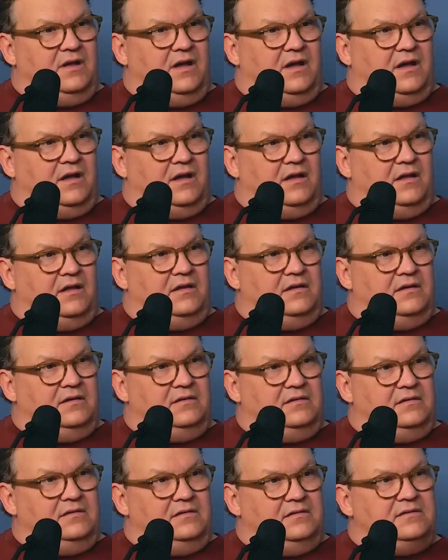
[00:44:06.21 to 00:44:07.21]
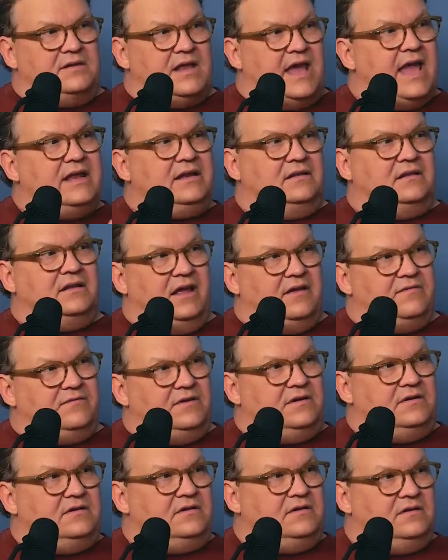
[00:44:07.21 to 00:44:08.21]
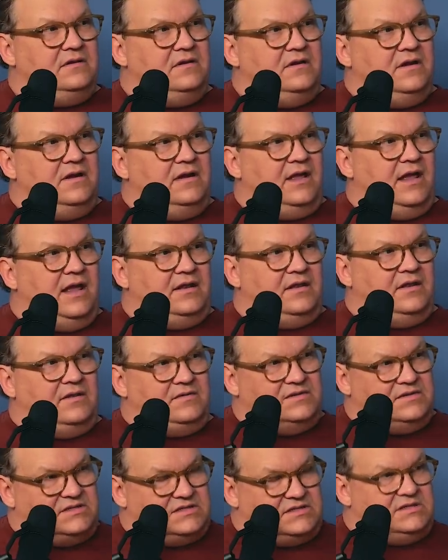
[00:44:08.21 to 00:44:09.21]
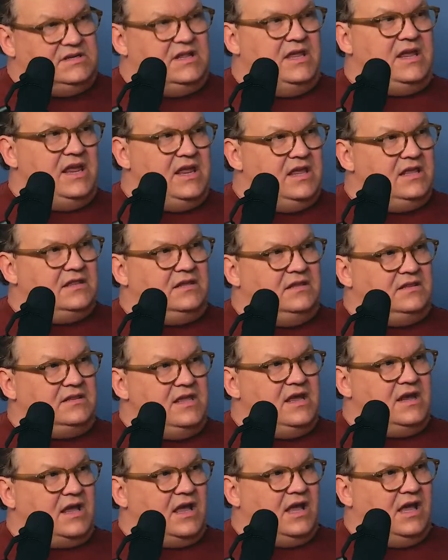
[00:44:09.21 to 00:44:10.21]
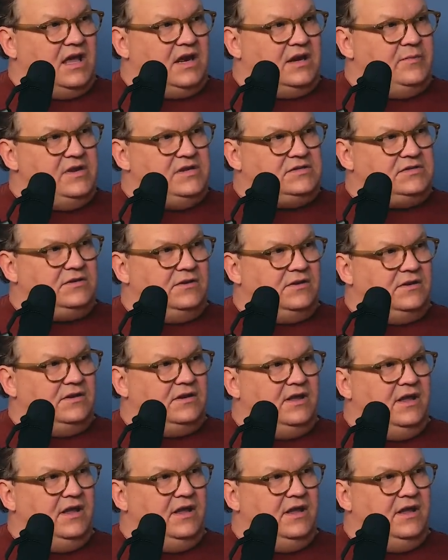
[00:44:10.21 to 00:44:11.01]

9/11 and the hit that the economy took.